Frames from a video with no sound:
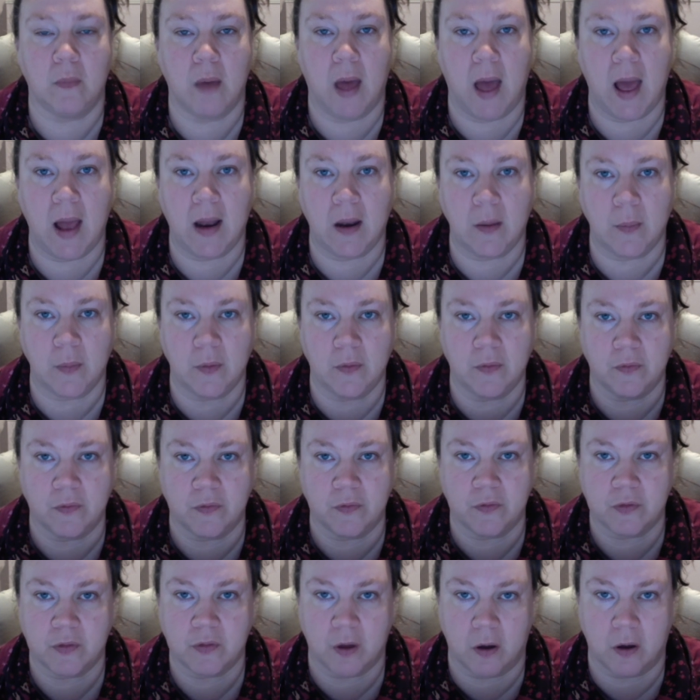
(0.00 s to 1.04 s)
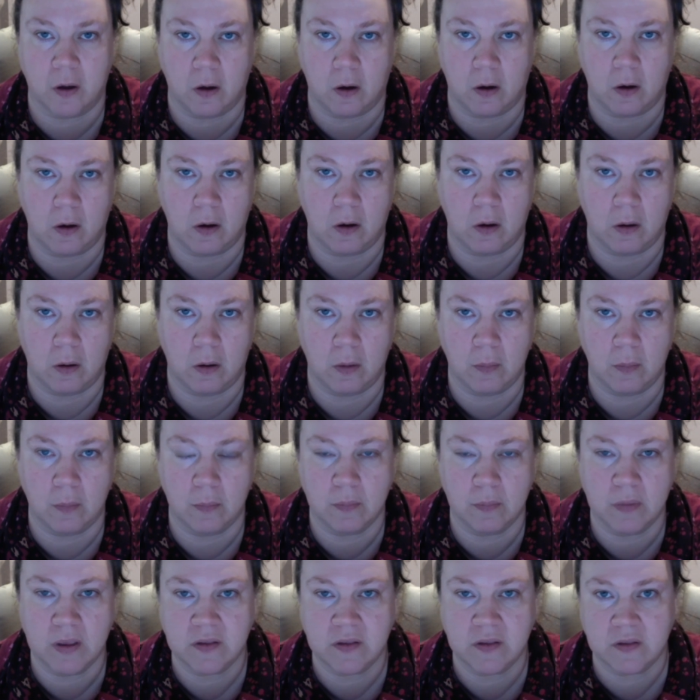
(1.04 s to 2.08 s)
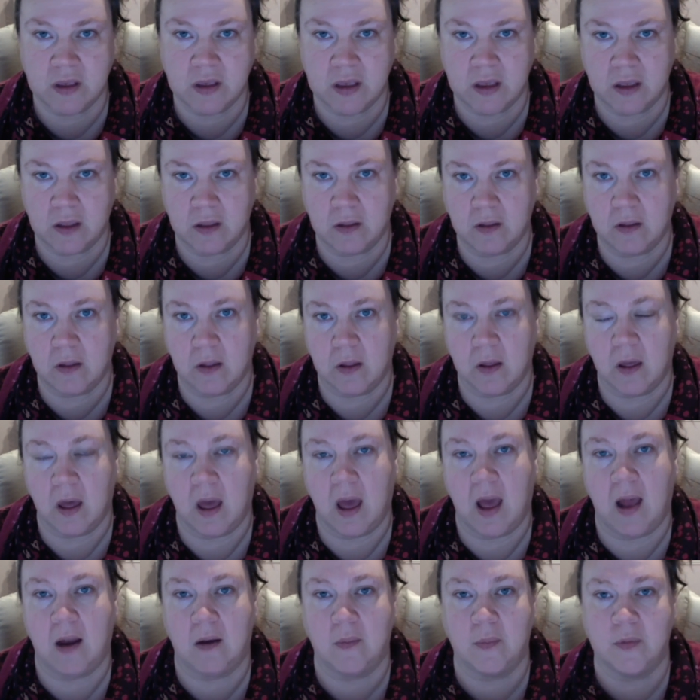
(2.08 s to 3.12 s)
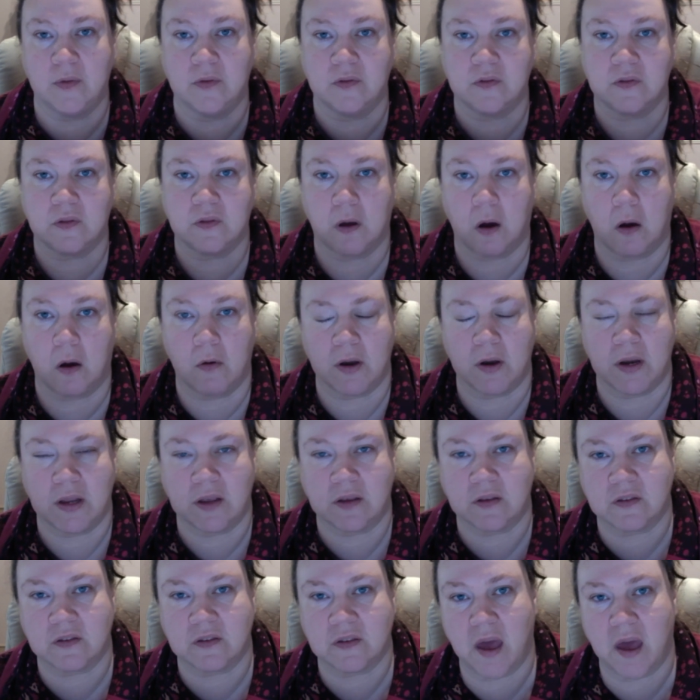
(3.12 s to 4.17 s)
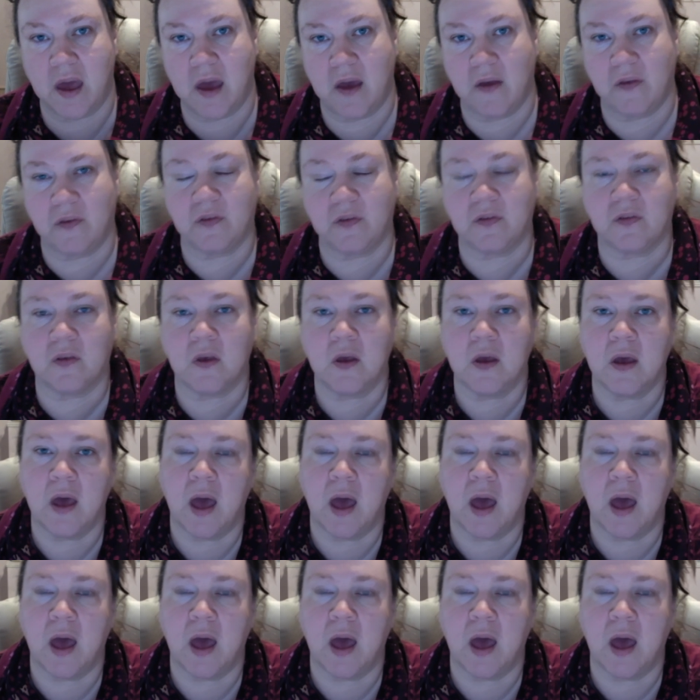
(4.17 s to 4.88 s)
elements that are missing, elements that are in excess,